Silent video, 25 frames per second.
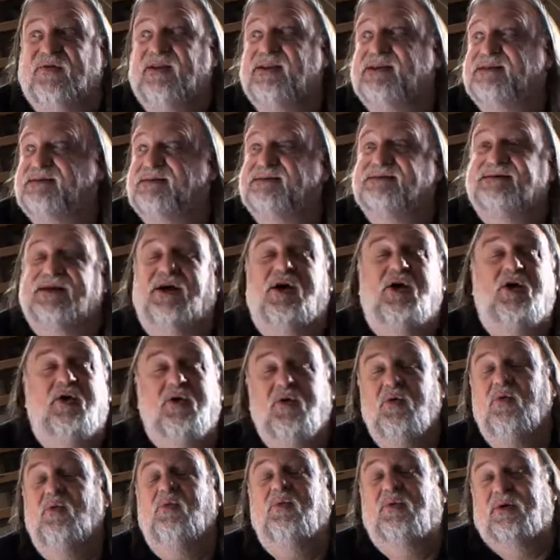village is the
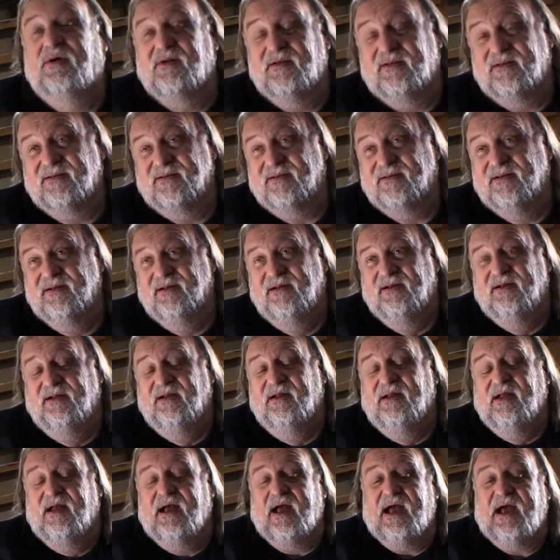whole world,
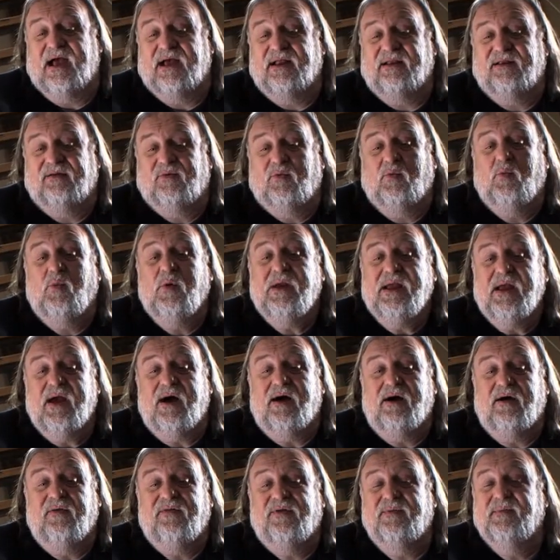and we
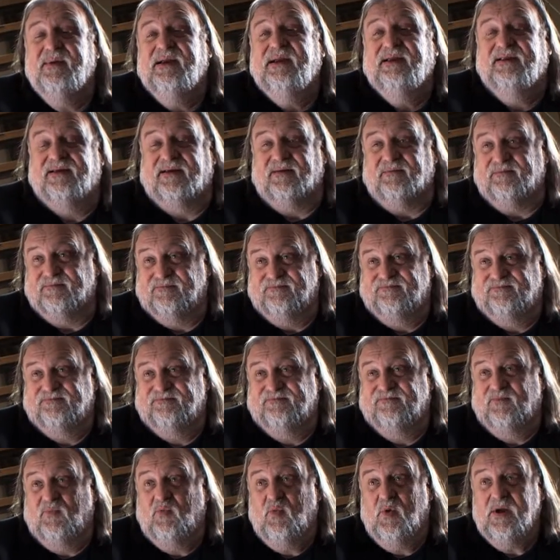are the medium.
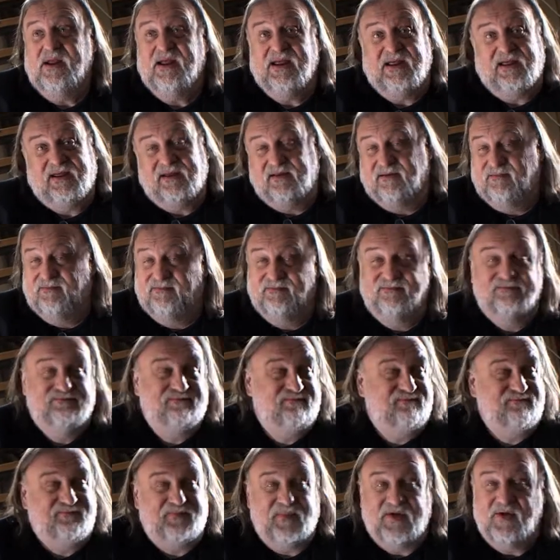We,
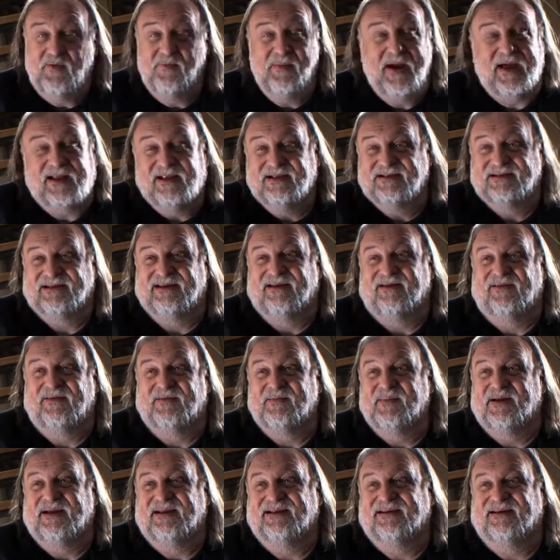humanity, are
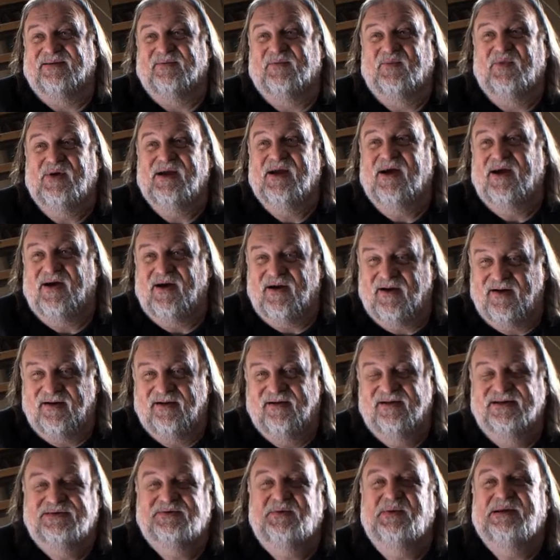the medium. We are
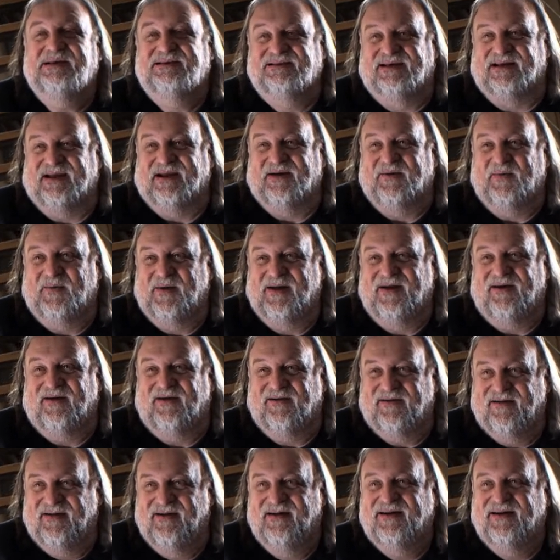tweeting, we are